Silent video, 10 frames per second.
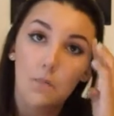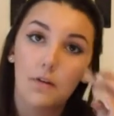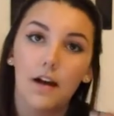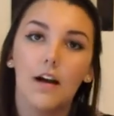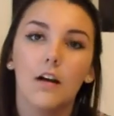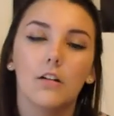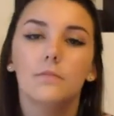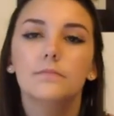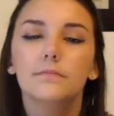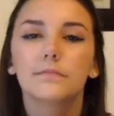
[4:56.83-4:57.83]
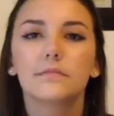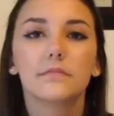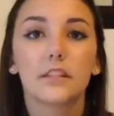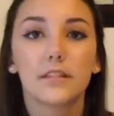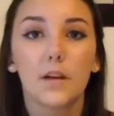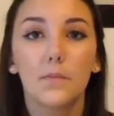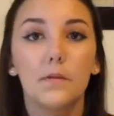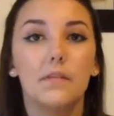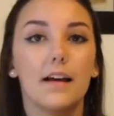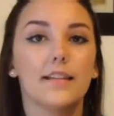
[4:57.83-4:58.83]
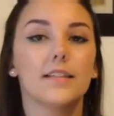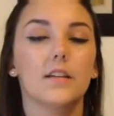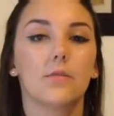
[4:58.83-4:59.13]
But some people I see